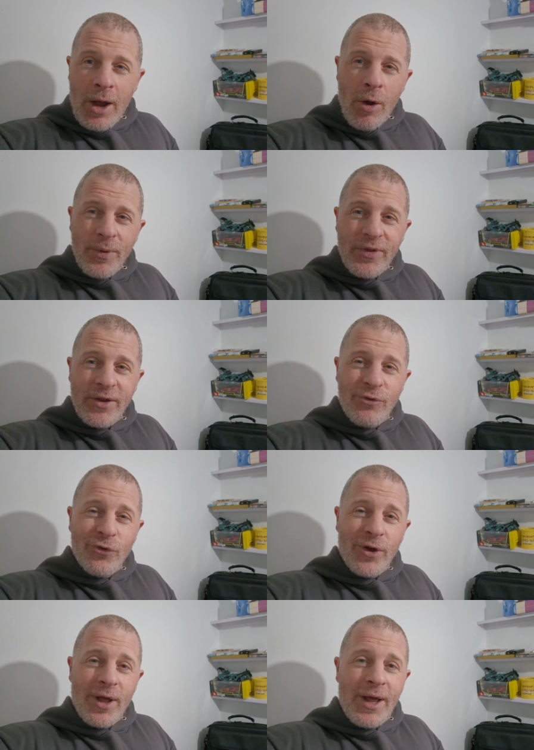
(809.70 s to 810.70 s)
hope you did
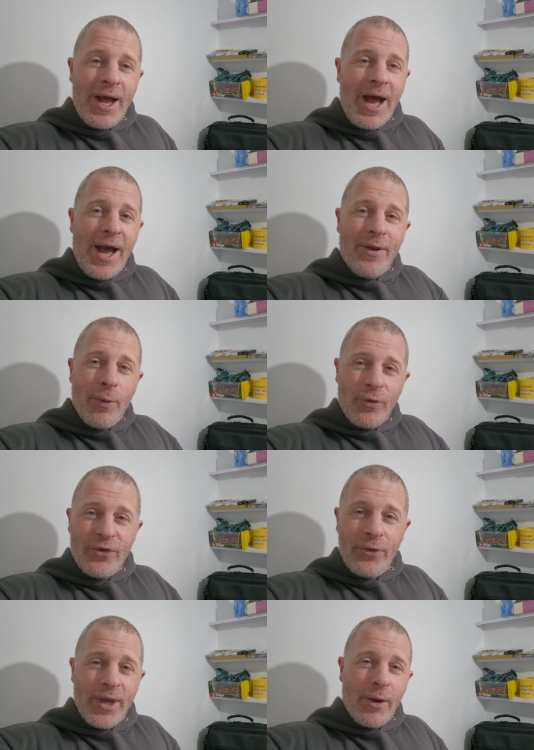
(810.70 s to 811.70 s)
enjoy it. And I will
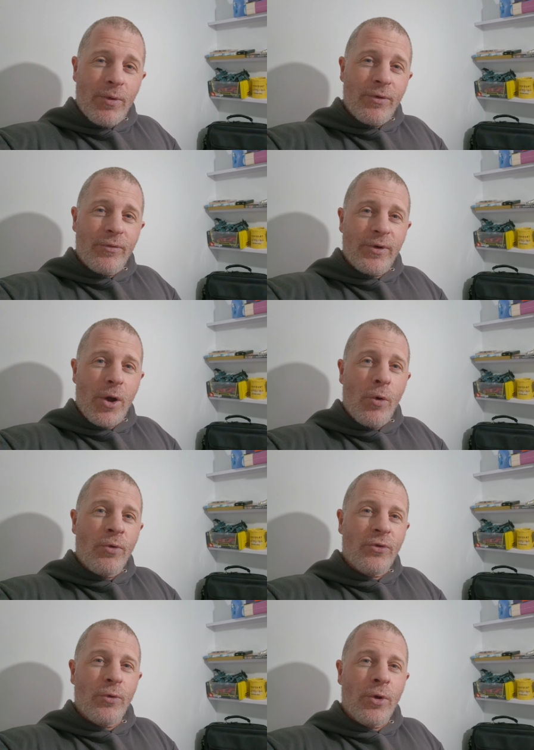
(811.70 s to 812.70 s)
see you again with another
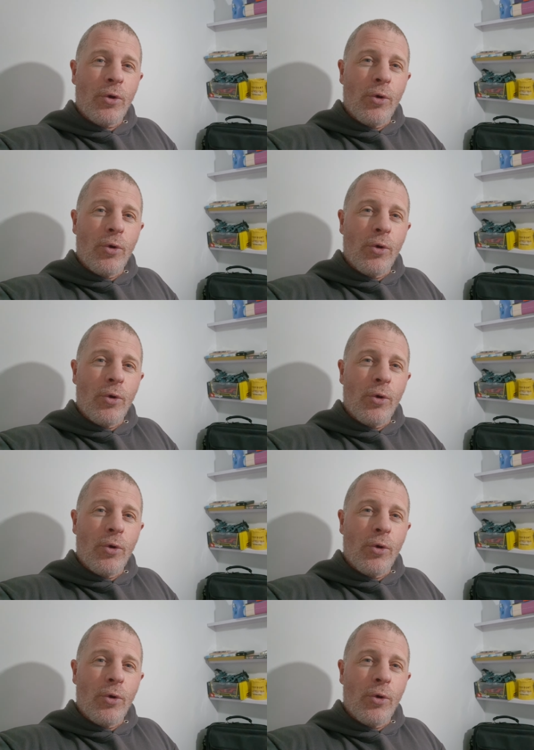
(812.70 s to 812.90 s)
video soon.